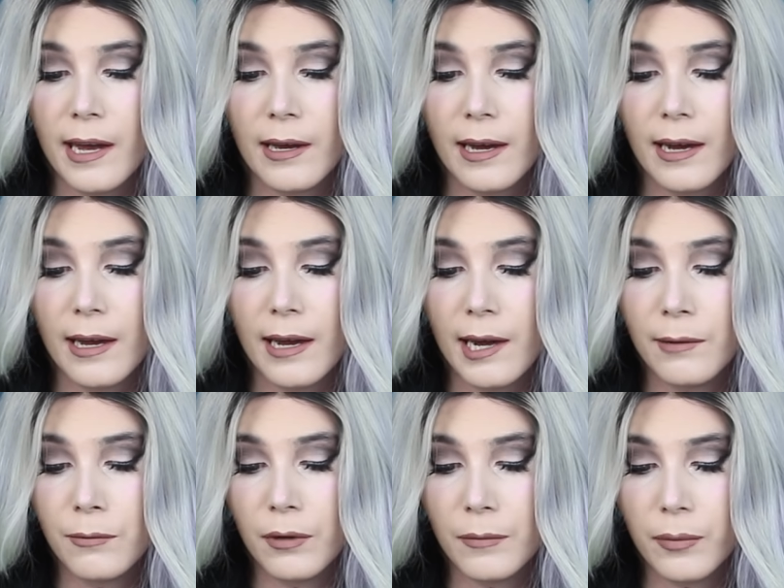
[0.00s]

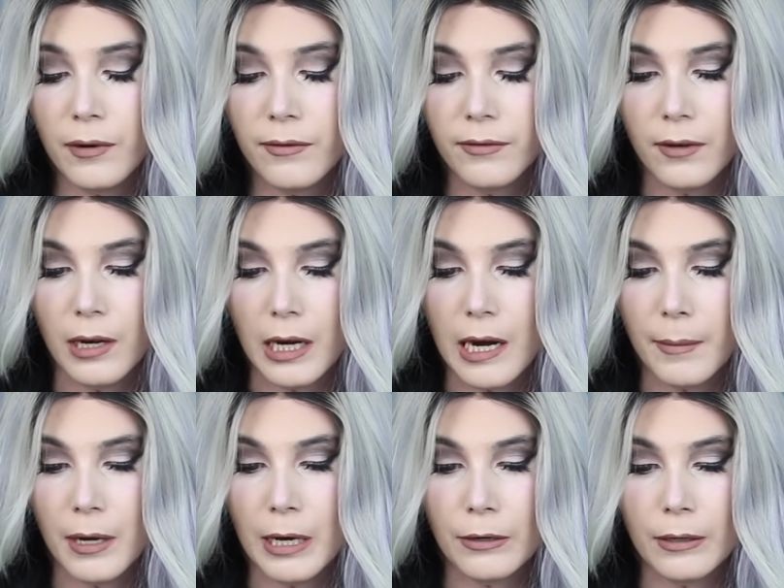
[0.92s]
I would prefer
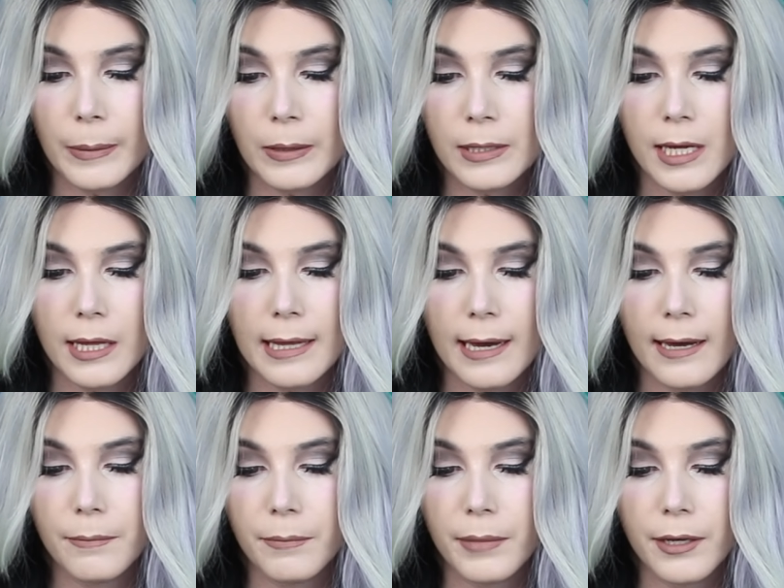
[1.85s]
I'm 100%
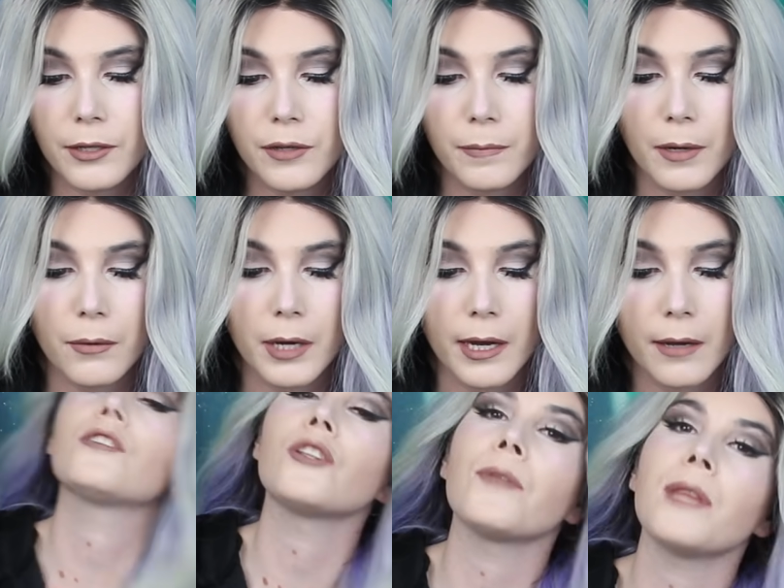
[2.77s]
that bitch, but
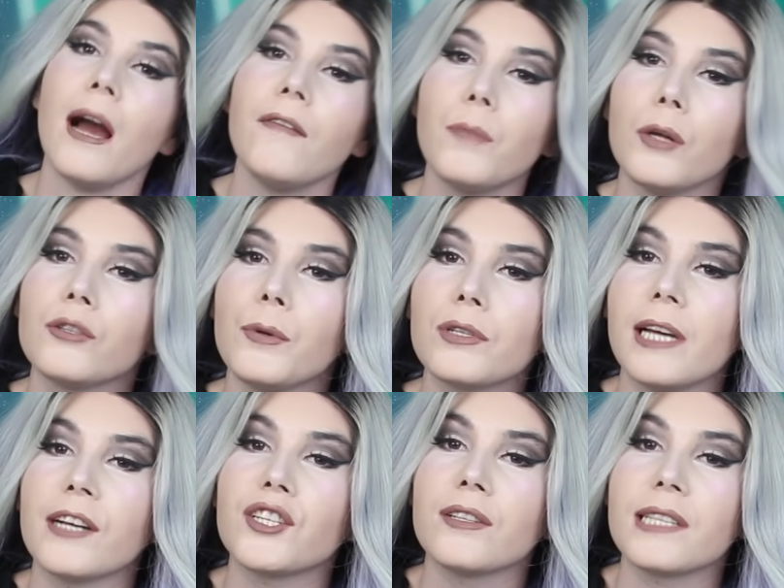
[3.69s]
okay. So they have multiple
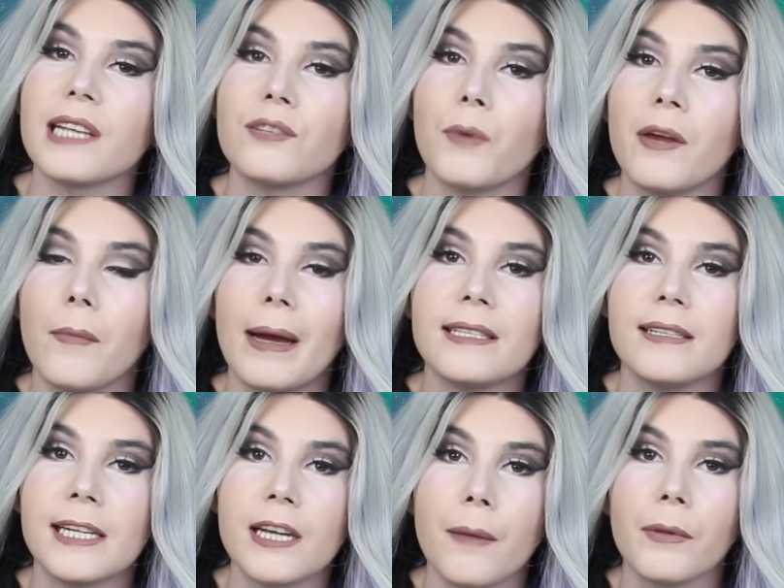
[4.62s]
sections. That's why you might
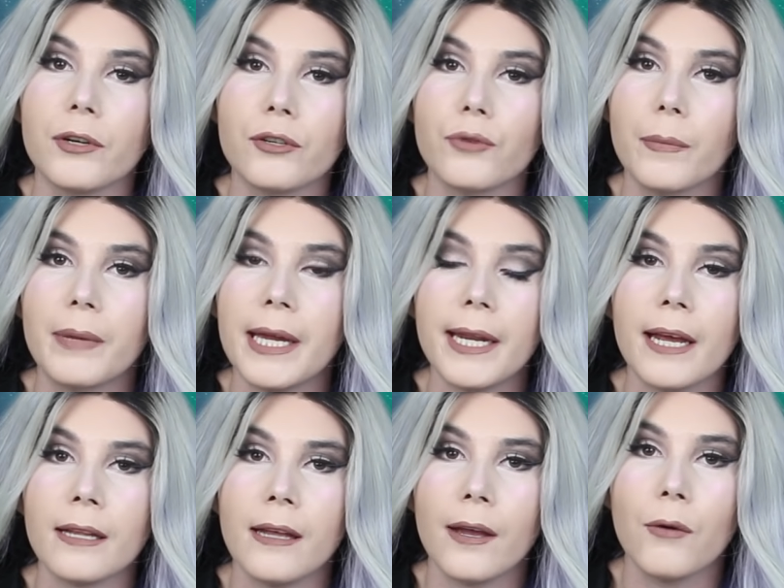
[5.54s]
see numbers
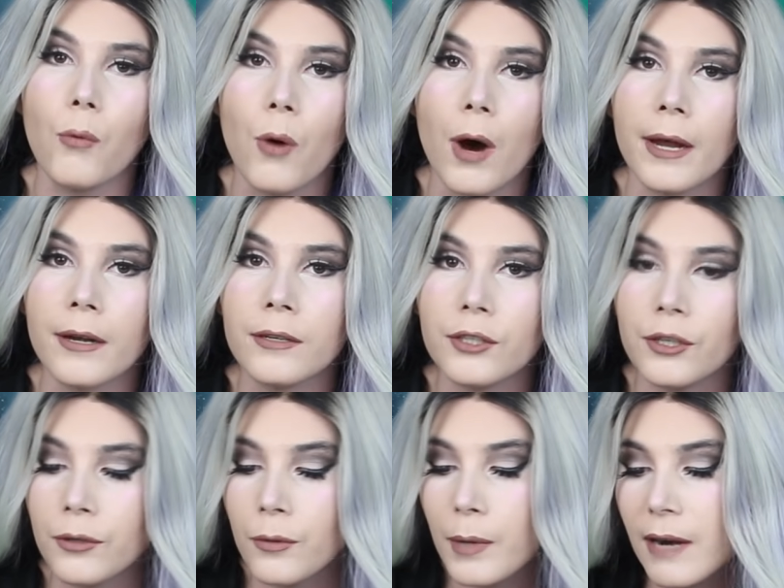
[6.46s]
repeating like one,
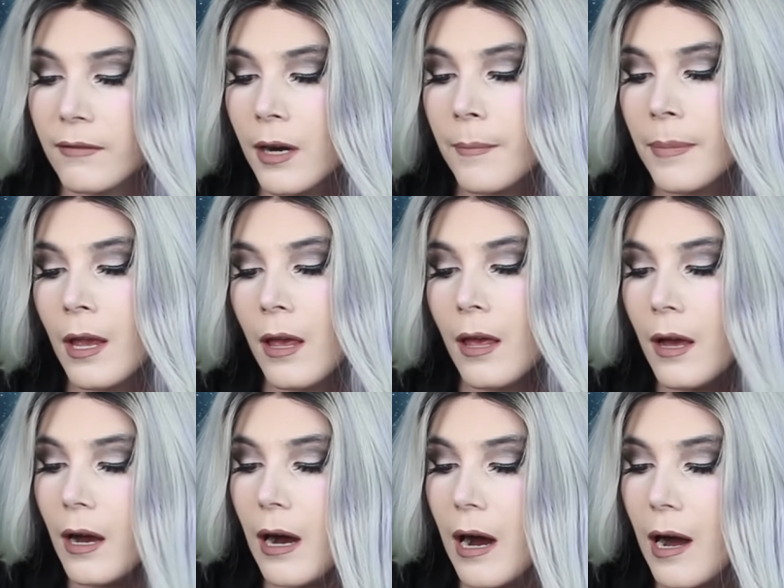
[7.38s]
two, whatever.
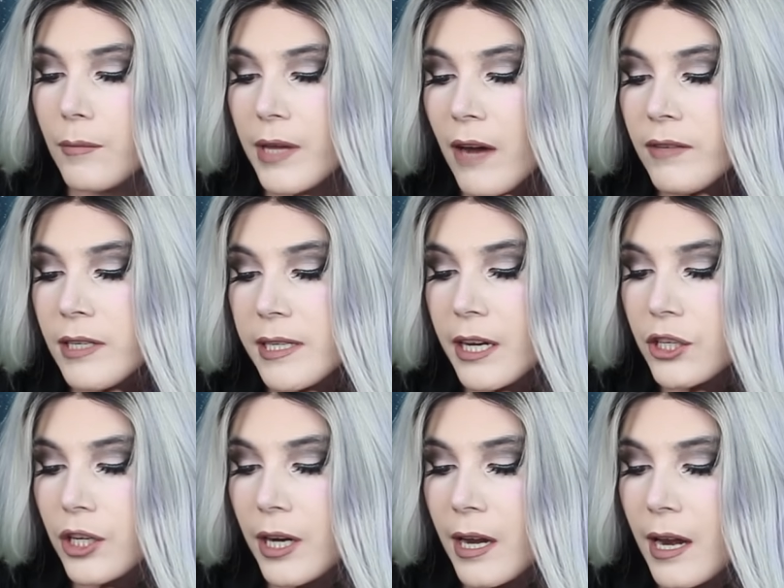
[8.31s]
They have a
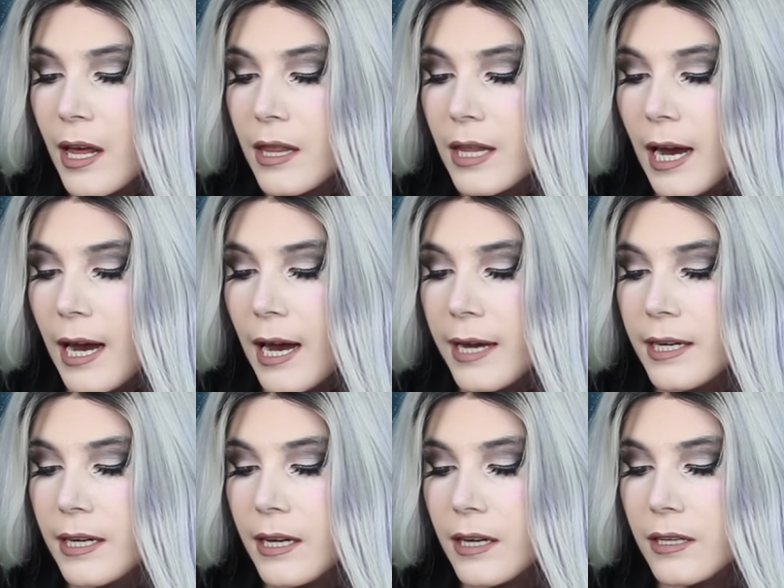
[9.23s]
section
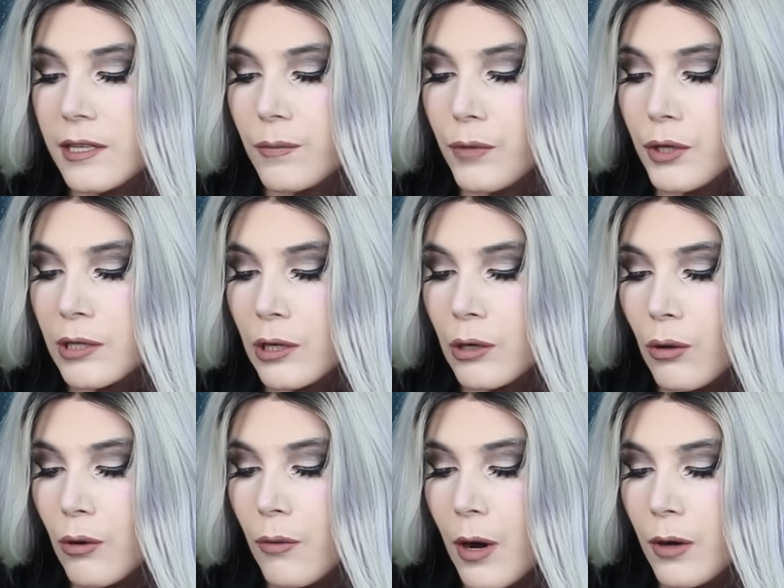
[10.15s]
that is
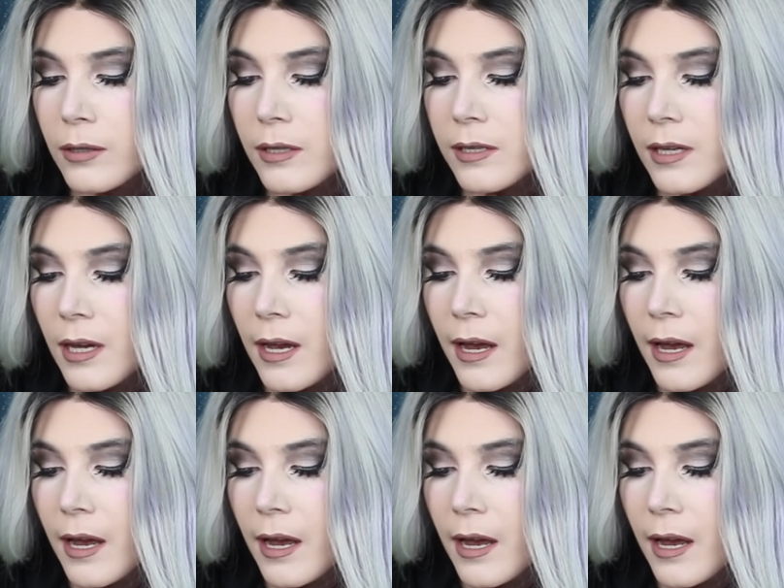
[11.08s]
musical quotes.